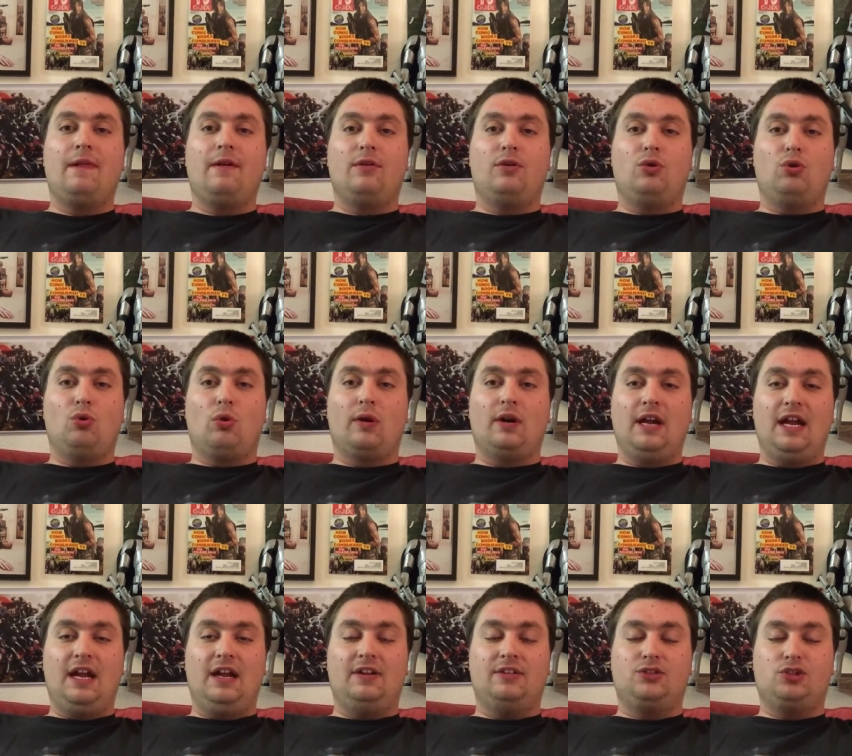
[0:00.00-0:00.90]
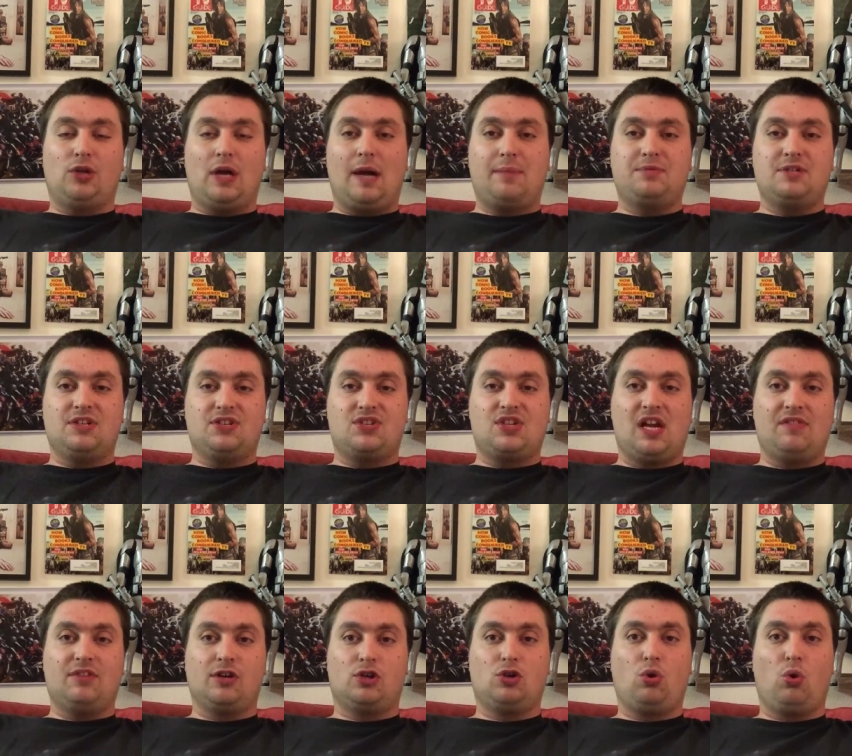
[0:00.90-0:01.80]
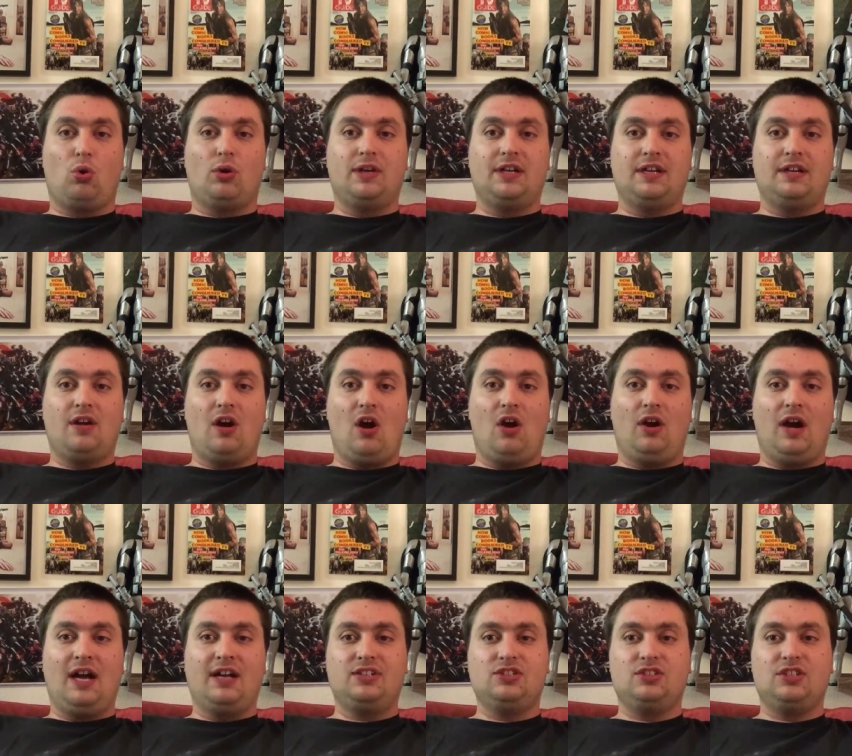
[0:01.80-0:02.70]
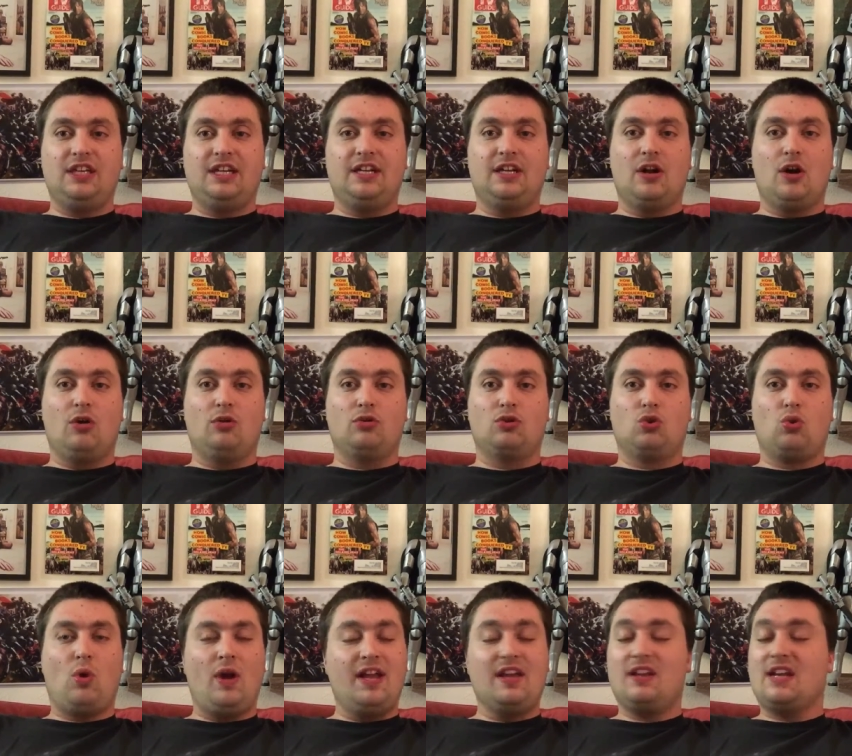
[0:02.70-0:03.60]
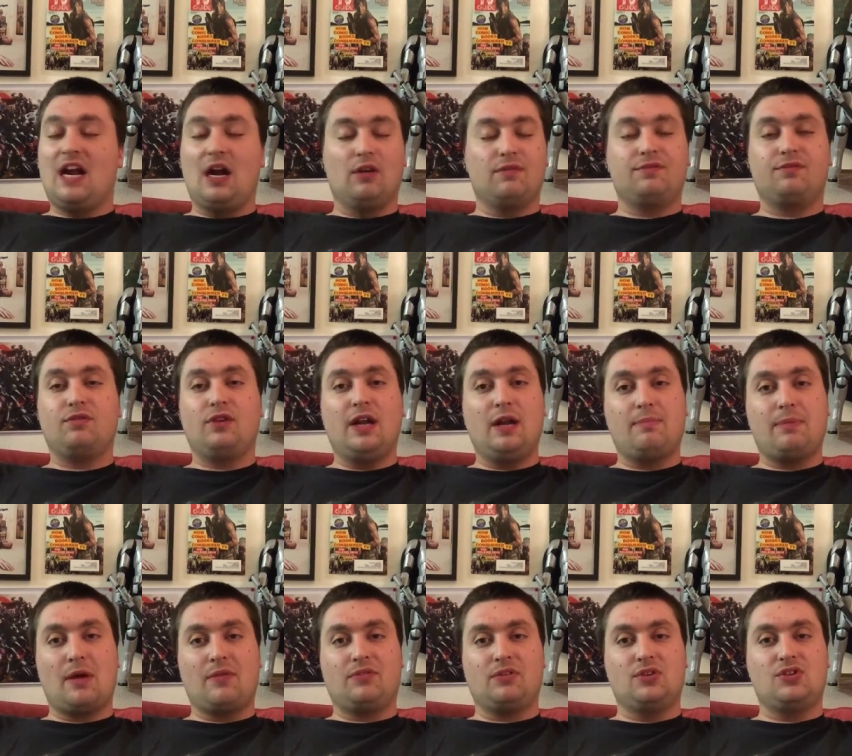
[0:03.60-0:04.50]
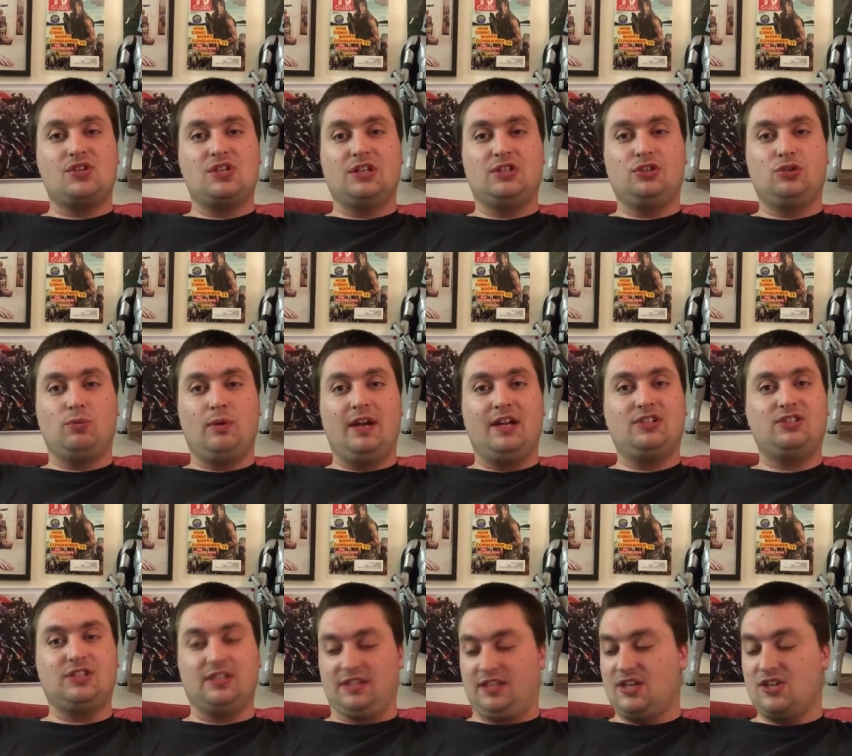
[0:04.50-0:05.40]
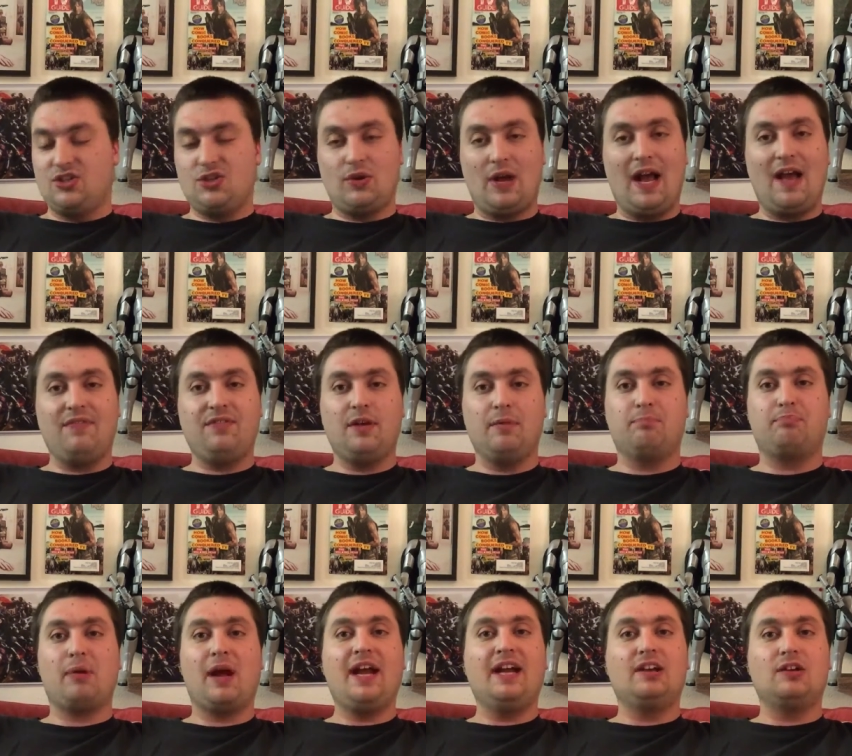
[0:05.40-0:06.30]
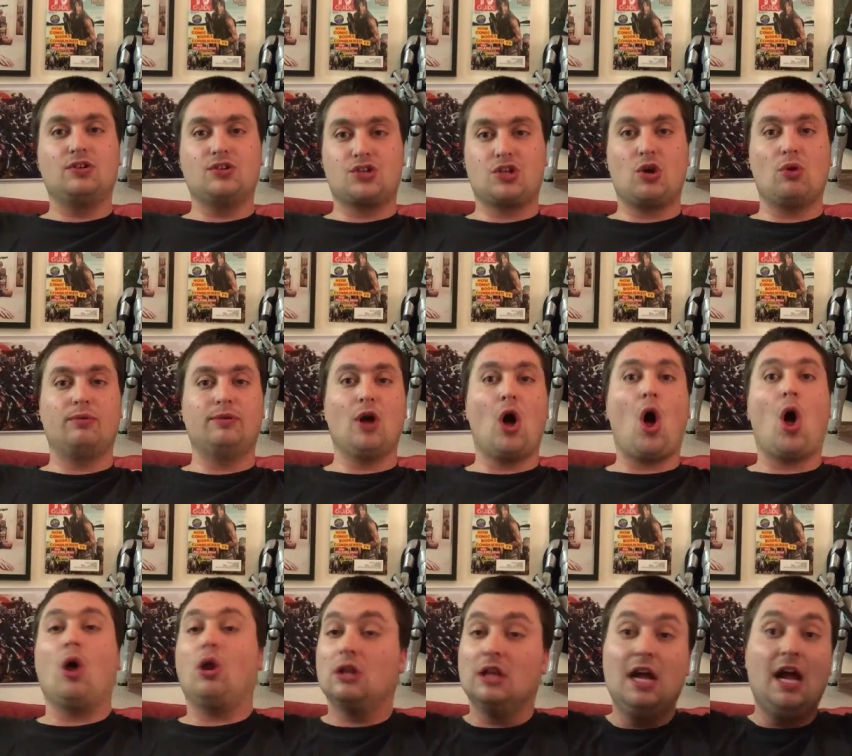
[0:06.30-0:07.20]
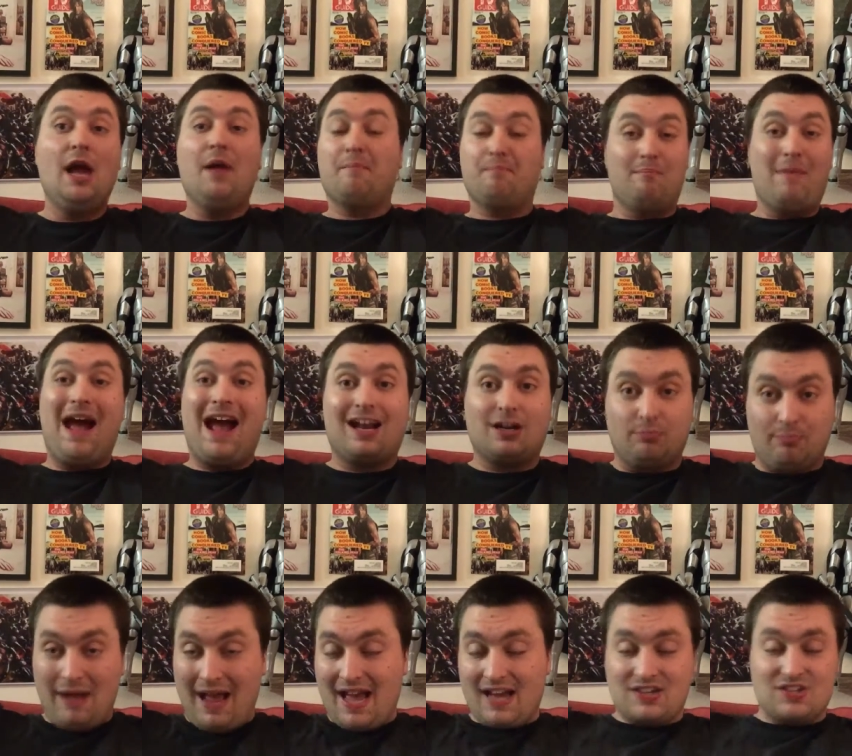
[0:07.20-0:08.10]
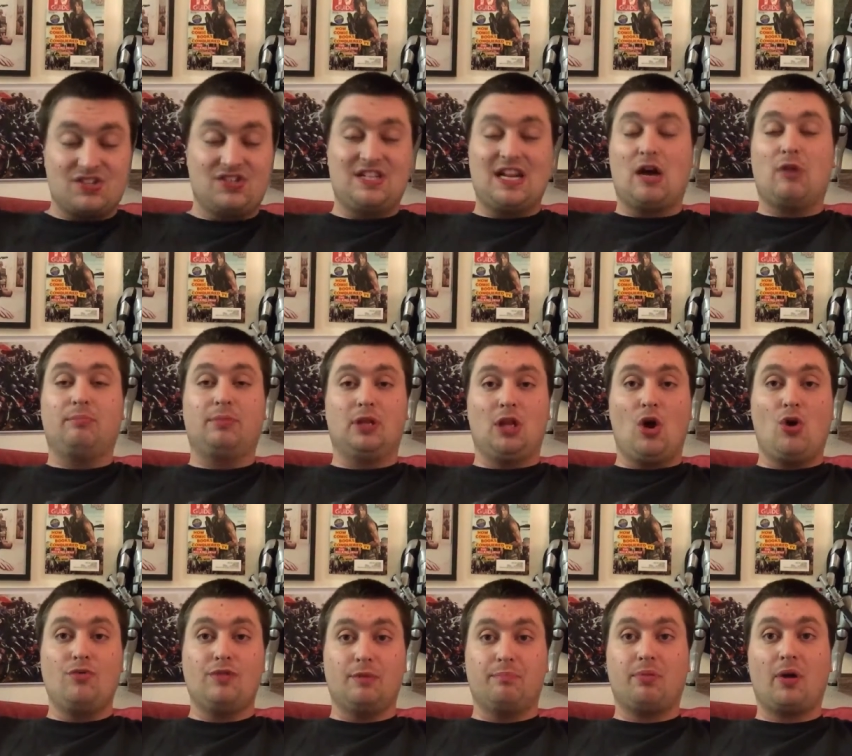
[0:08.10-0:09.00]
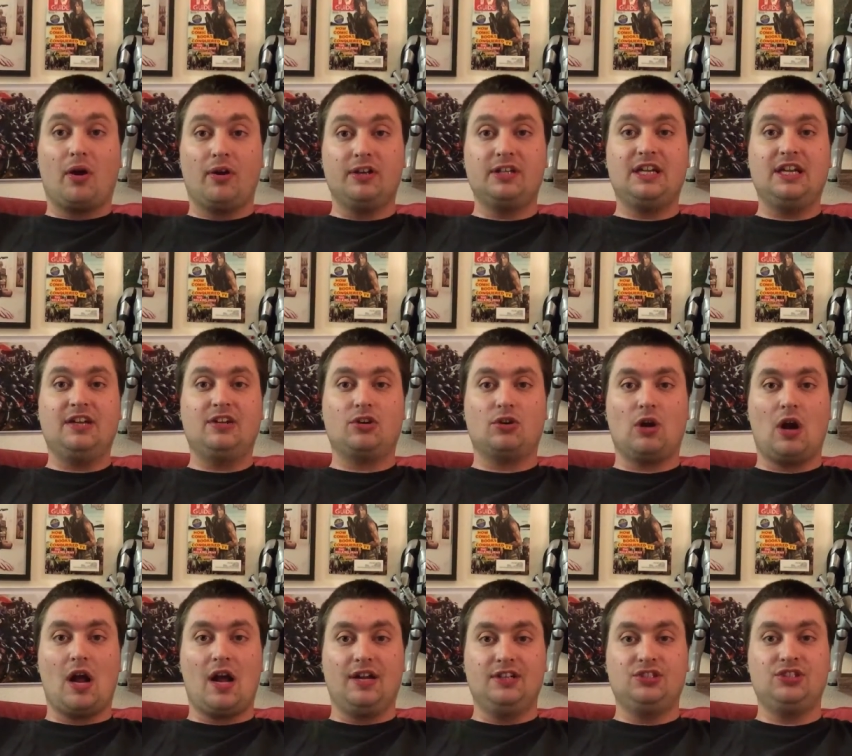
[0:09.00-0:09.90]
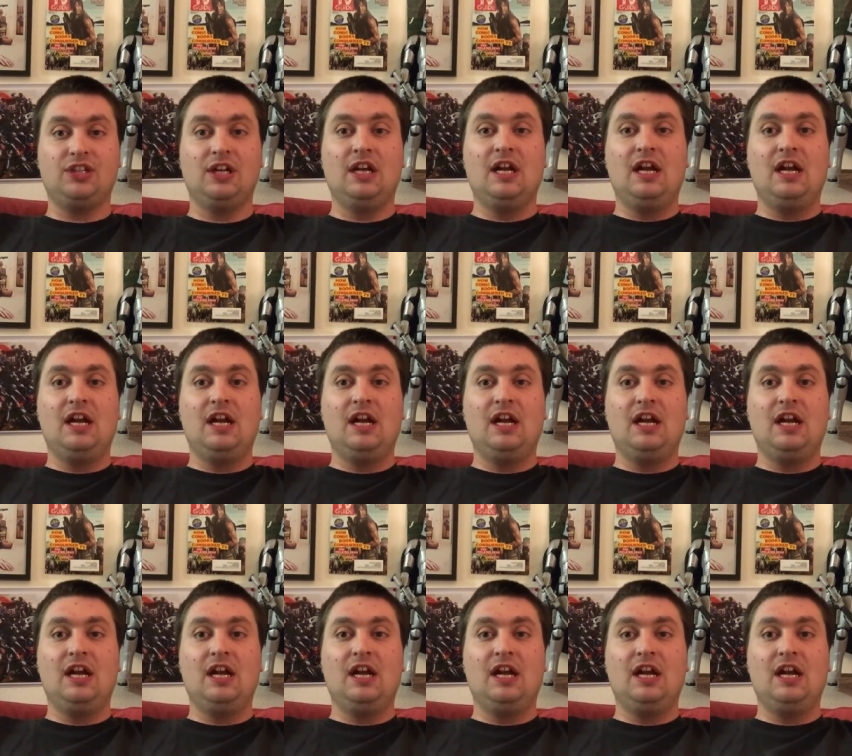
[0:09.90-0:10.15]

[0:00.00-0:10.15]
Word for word: who are in, trapped inside the cordon are actually you know quite carefree about their situation because you had the bikers going all mad max down below in the parking garage